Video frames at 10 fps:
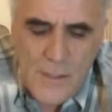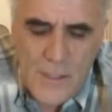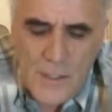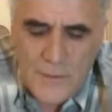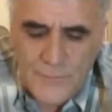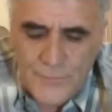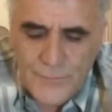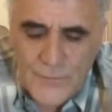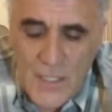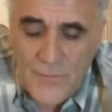
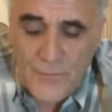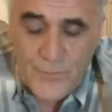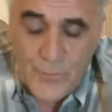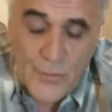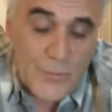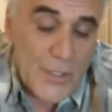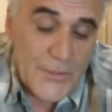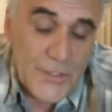I've brought